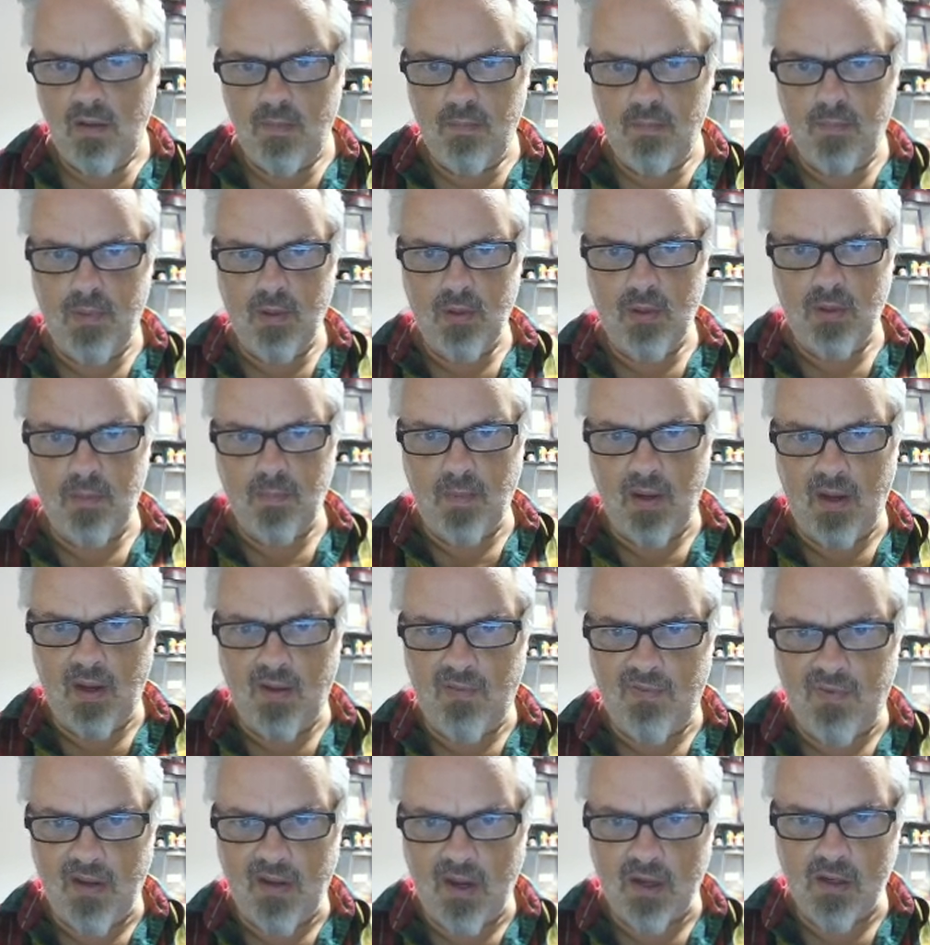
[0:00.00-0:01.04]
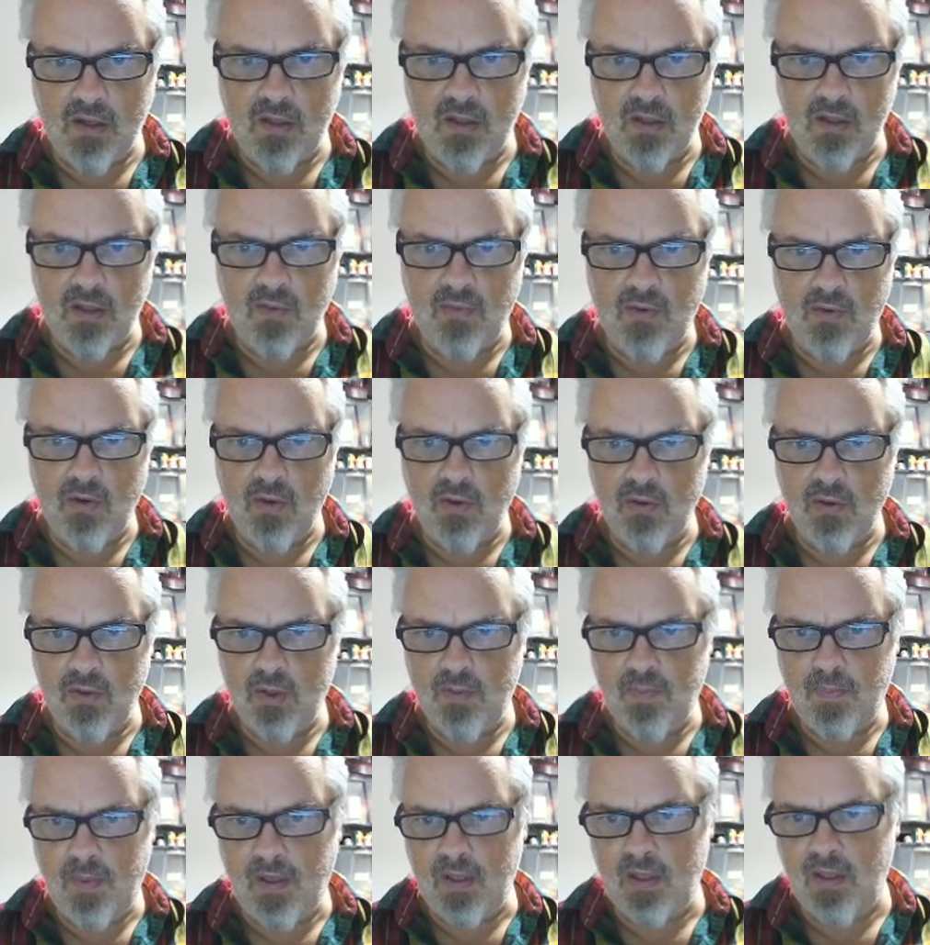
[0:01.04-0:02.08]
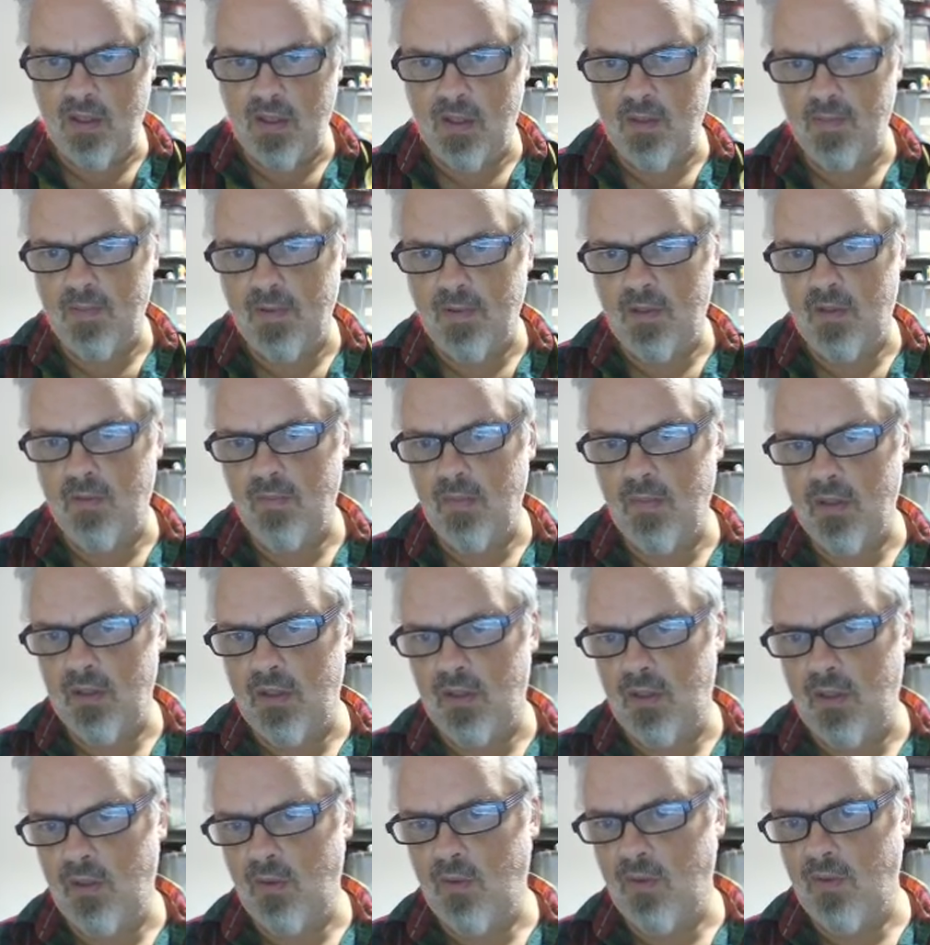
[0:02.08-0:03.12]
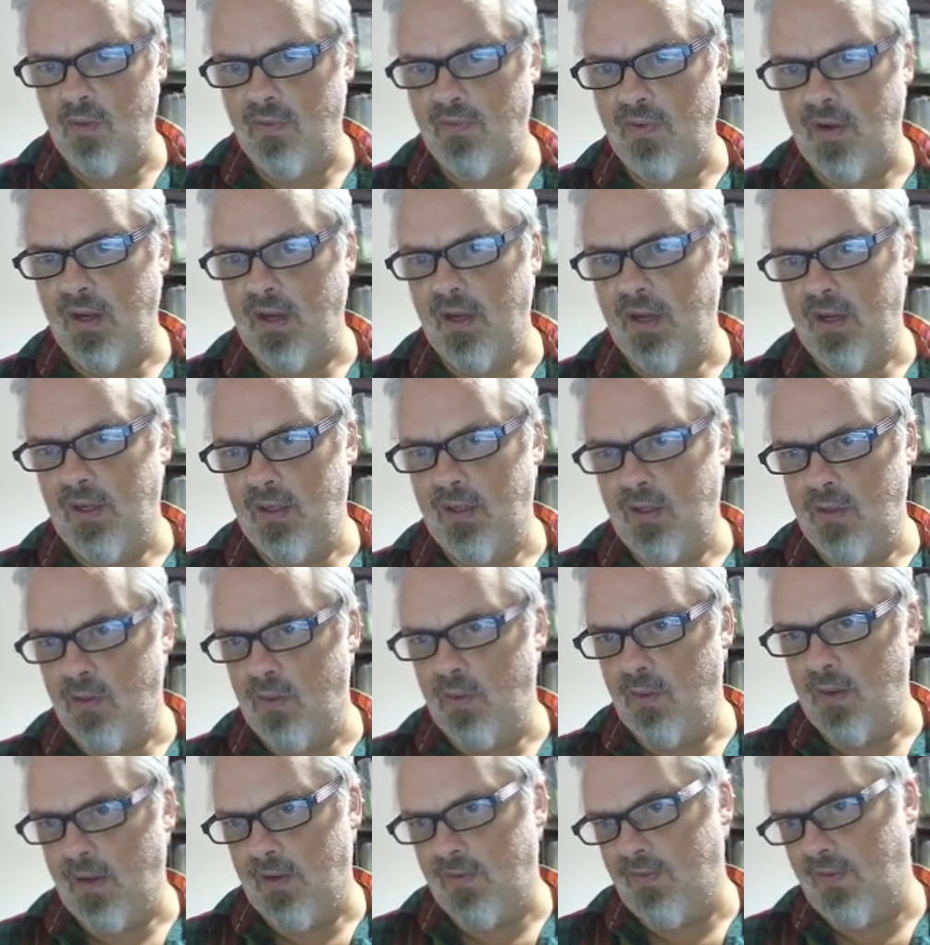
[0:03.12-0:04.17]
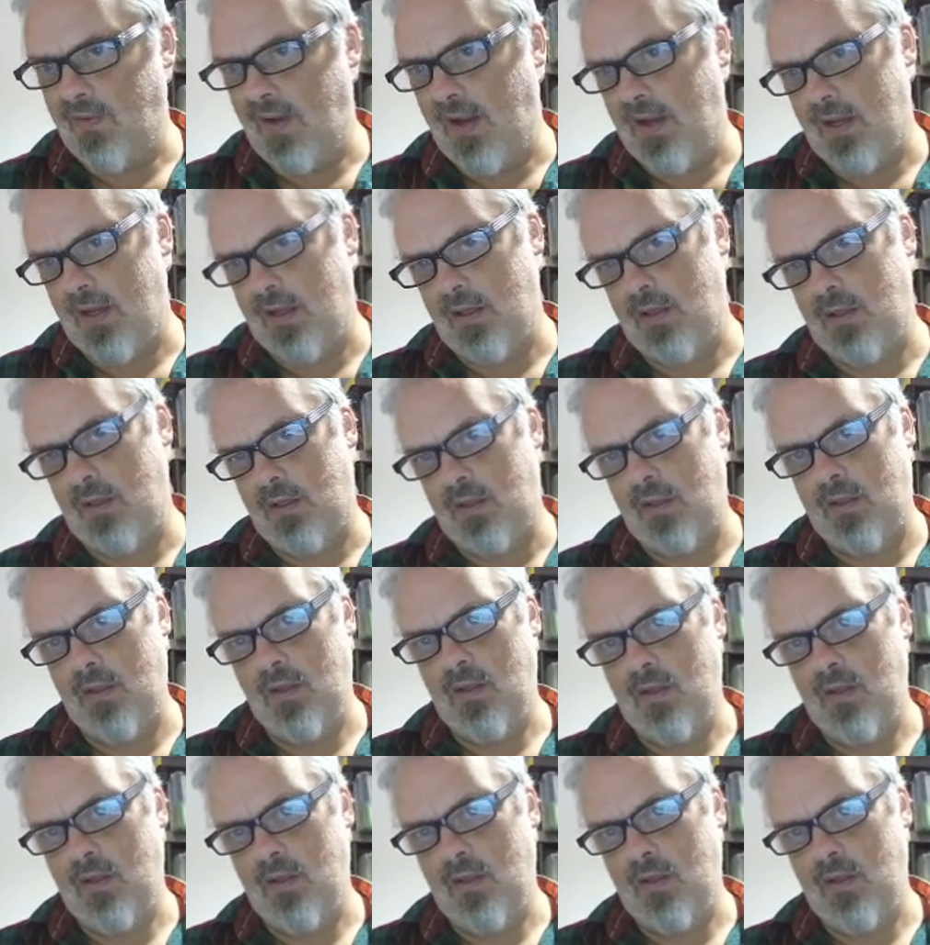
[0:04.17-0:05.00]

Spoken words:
built by factions of your own species, but you must unify to advance.